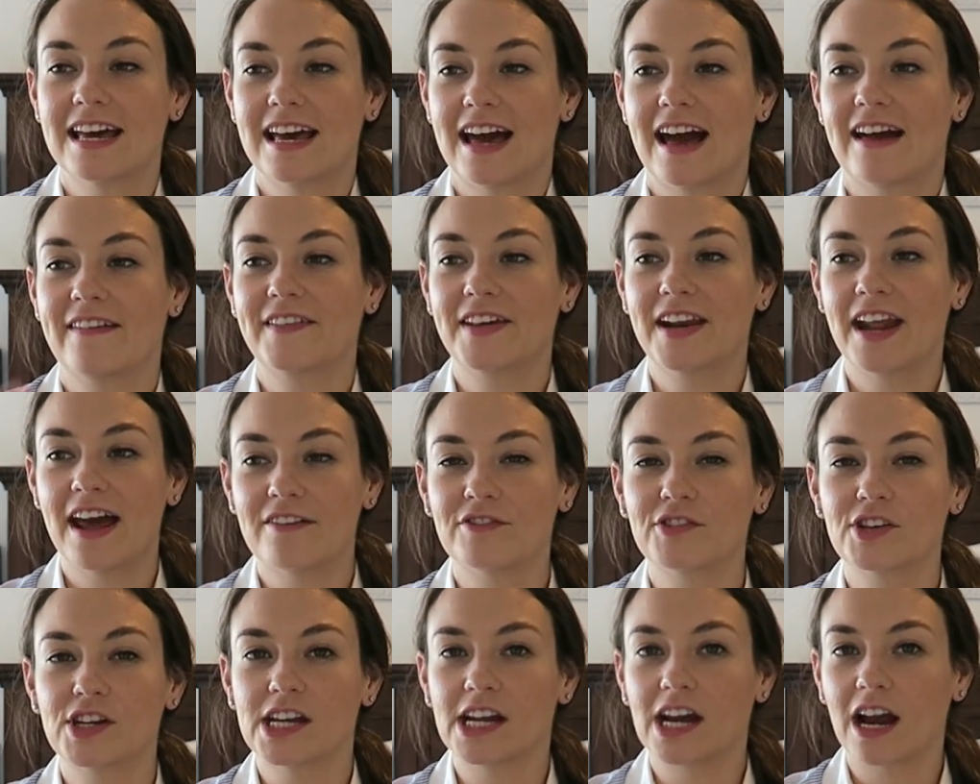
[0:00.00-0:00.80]
And then
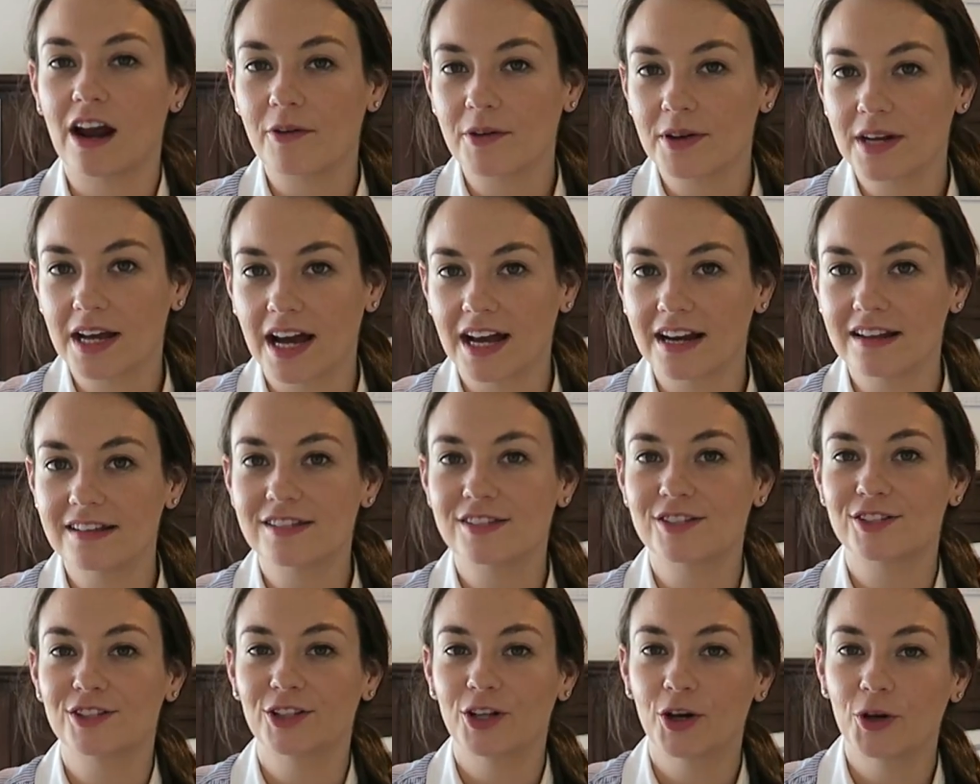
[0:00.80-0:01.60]
every year I would kind of
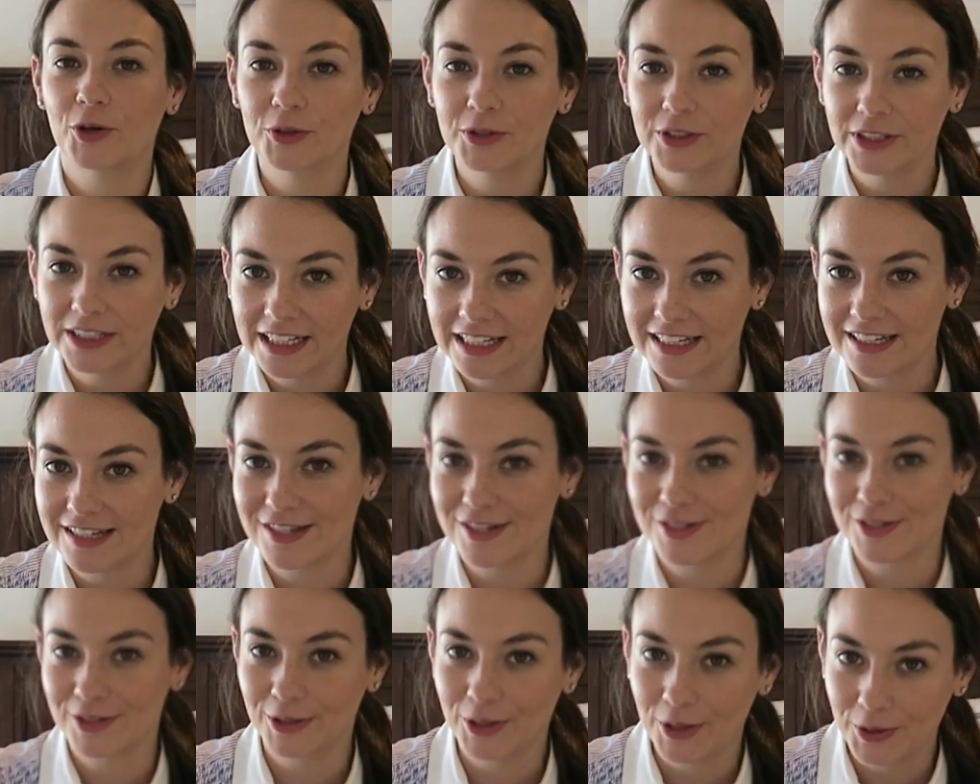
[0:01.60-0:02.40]

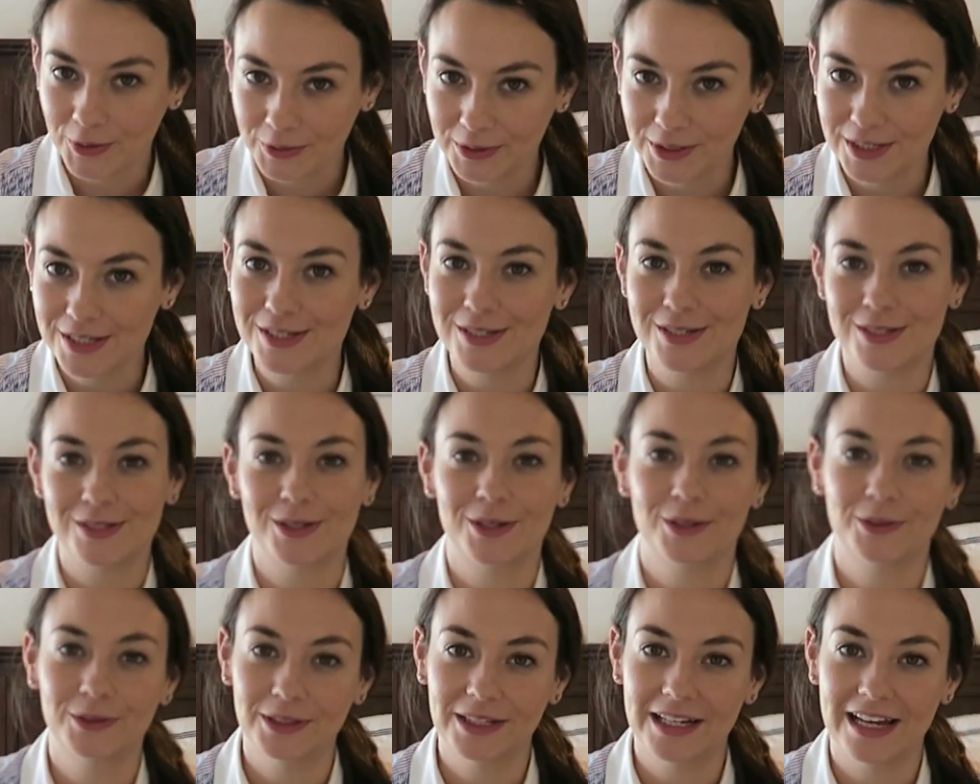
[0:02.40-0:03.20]

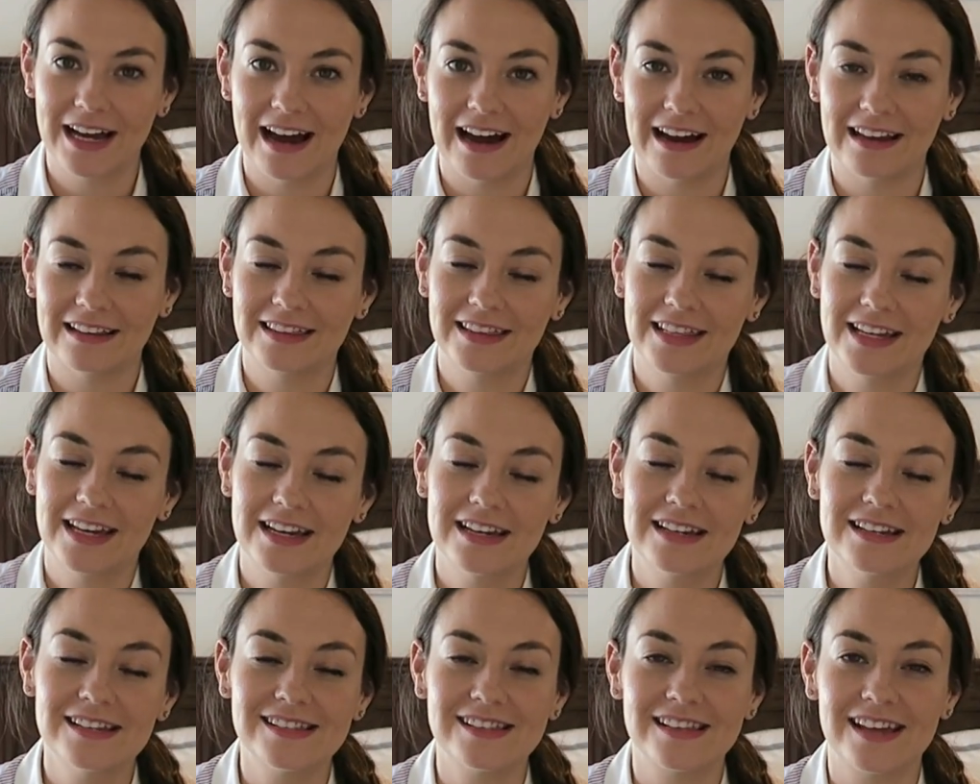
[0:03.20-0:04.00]
slowly add
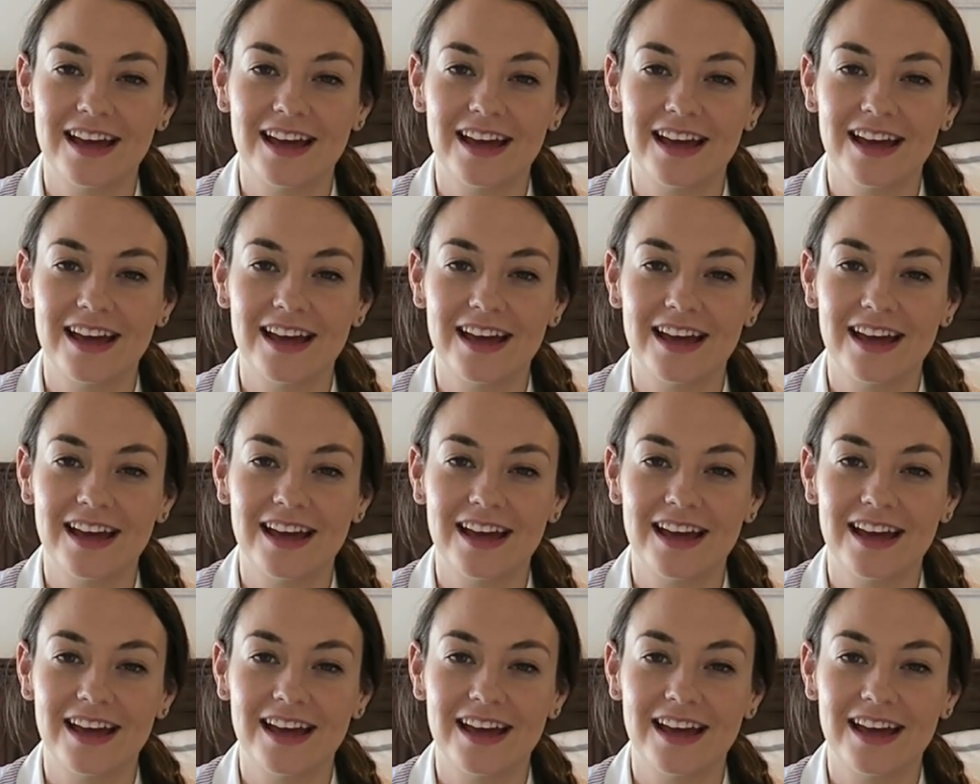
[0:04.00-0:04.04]
things.